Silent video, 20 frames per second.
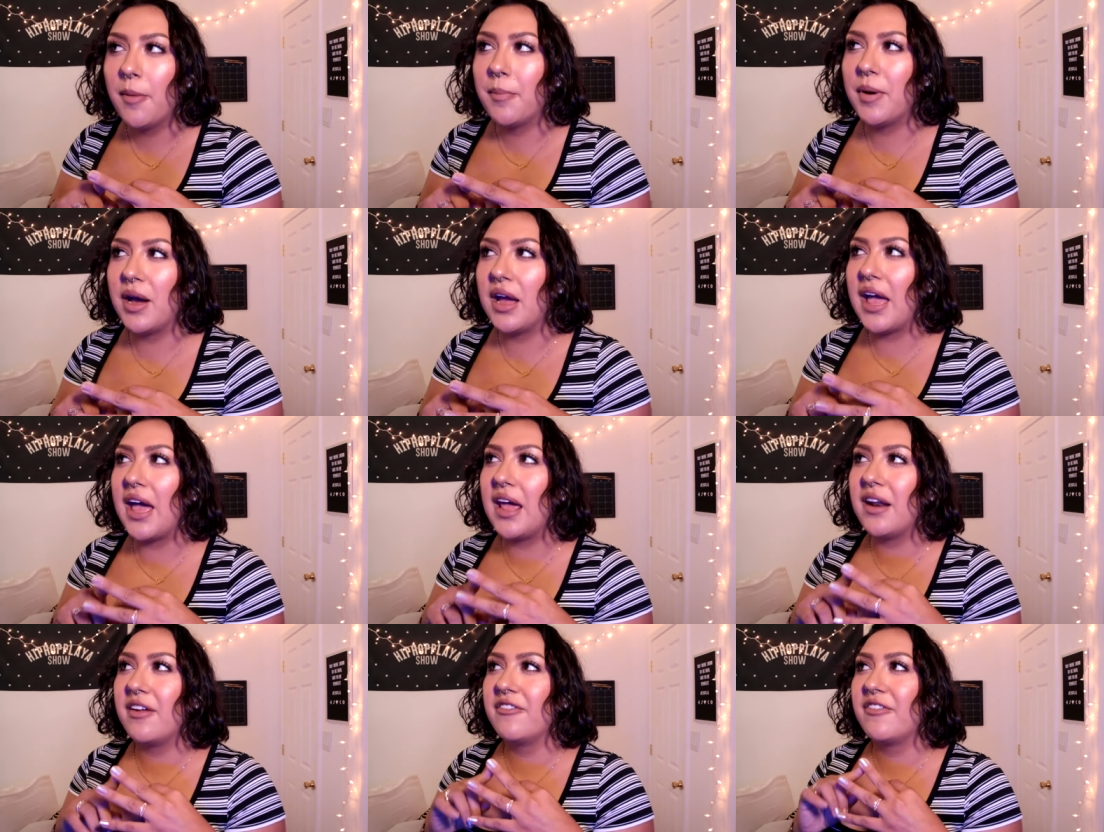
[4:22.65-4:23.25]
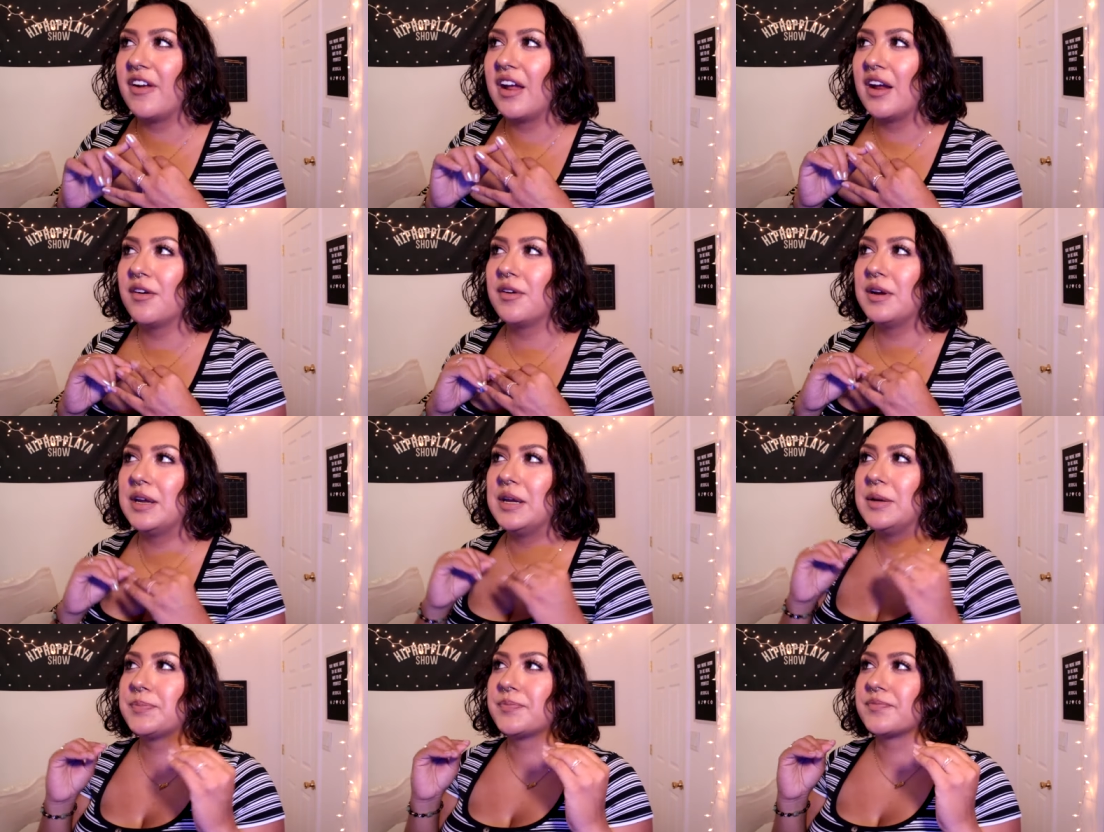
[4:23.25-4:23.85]
but at a
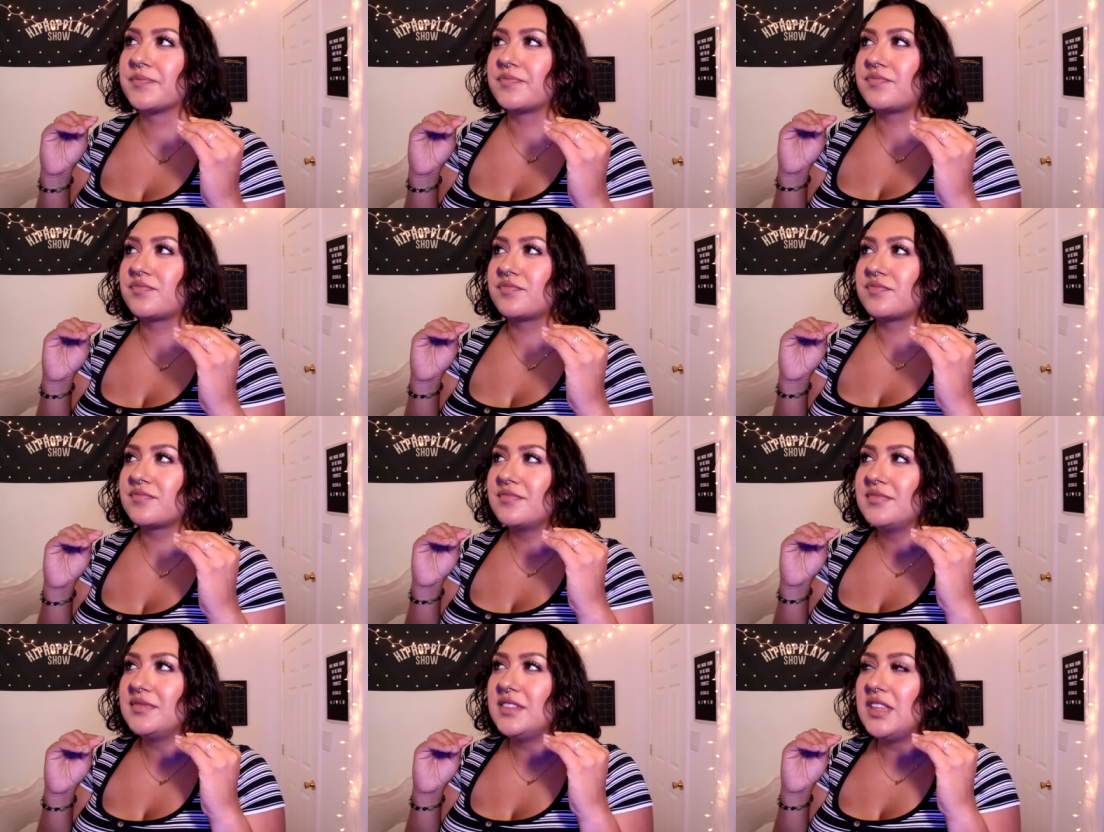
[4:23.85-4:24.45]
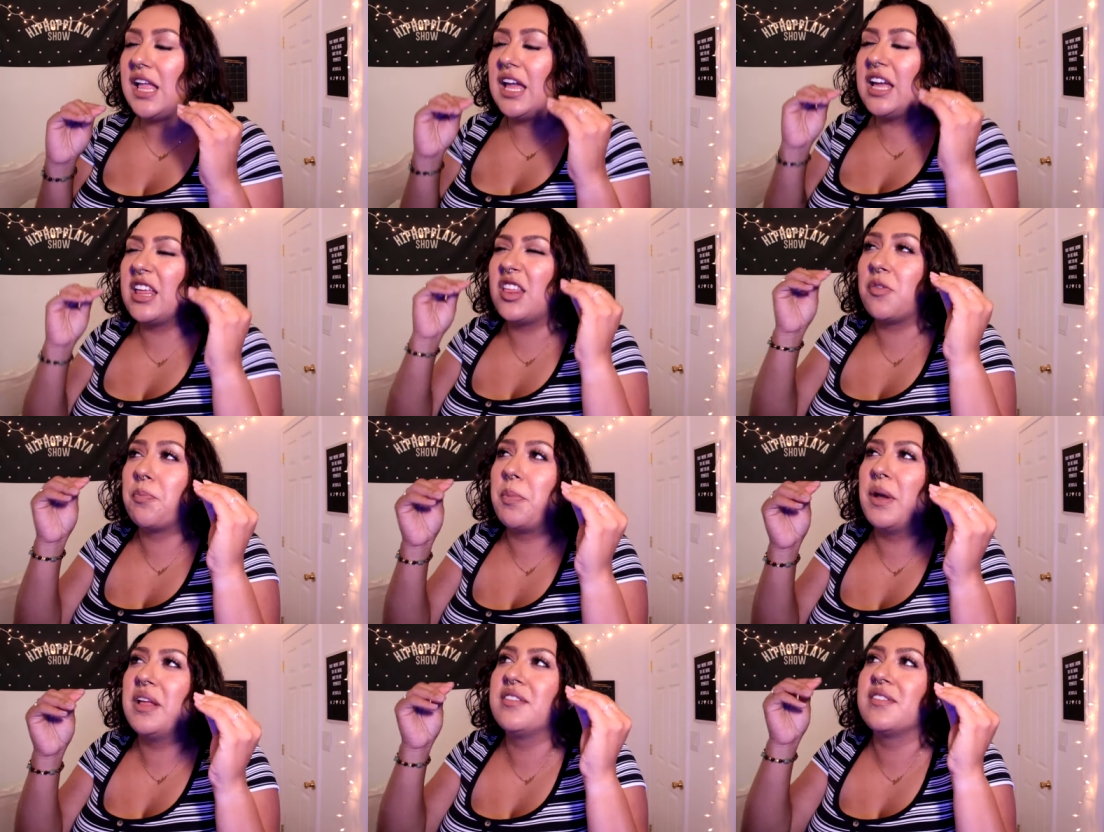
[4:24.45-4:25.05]
very
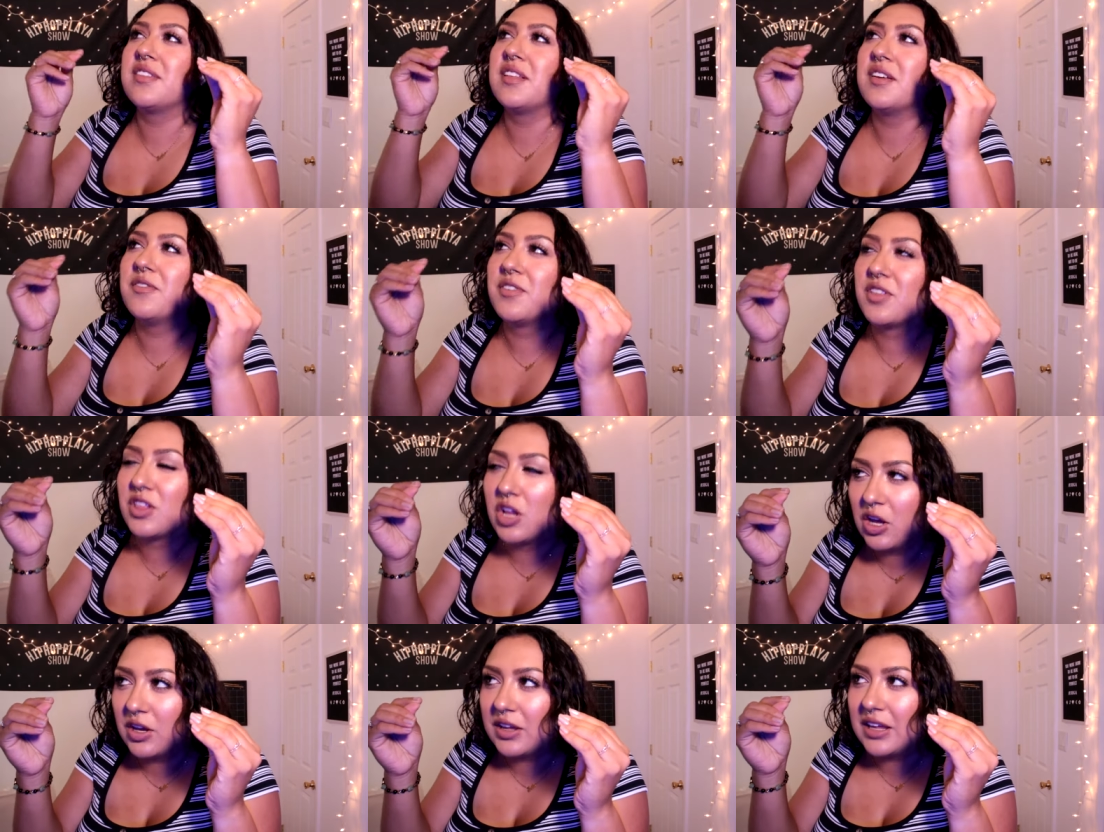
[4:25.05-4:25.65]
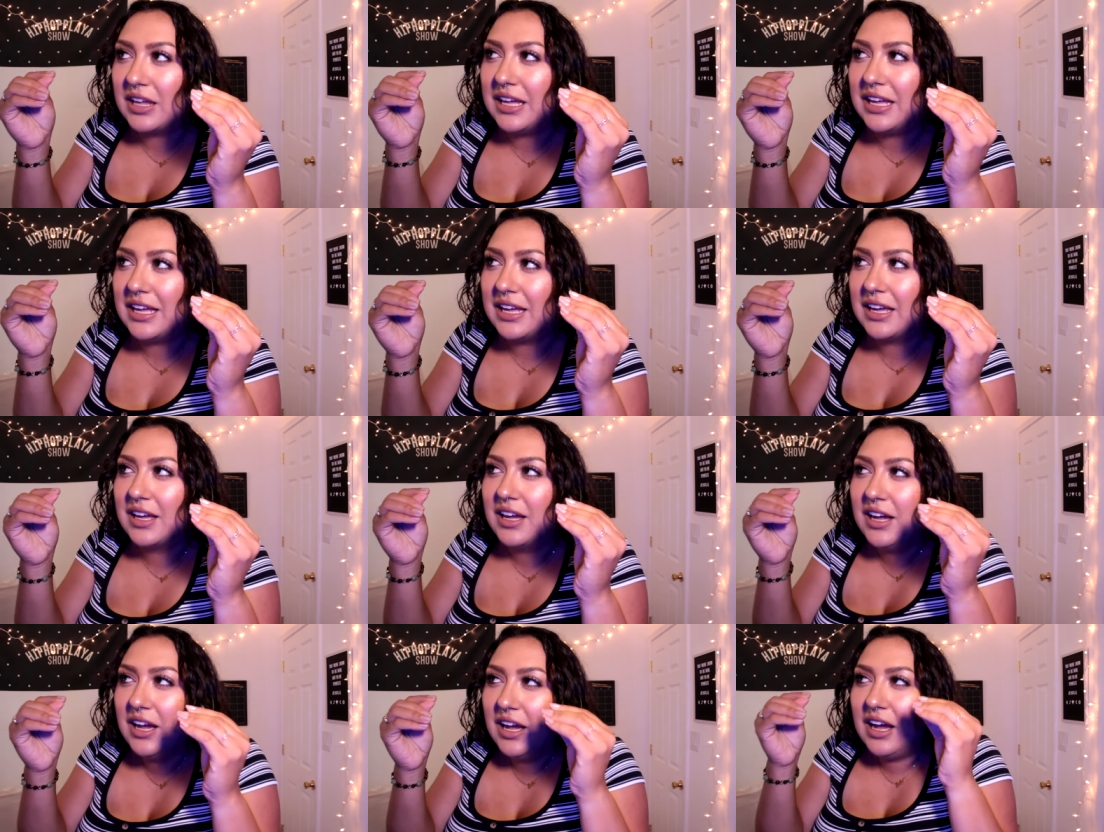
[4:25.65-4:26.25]
expensive
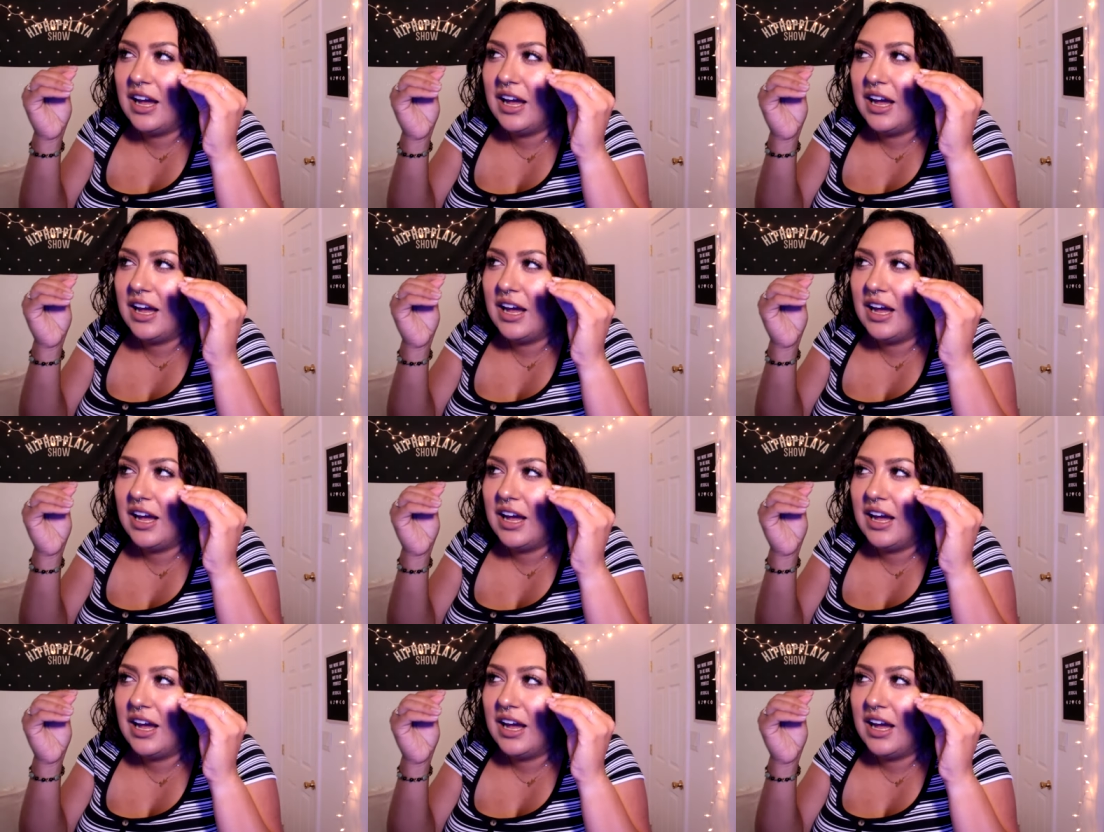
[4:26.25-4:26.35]
looking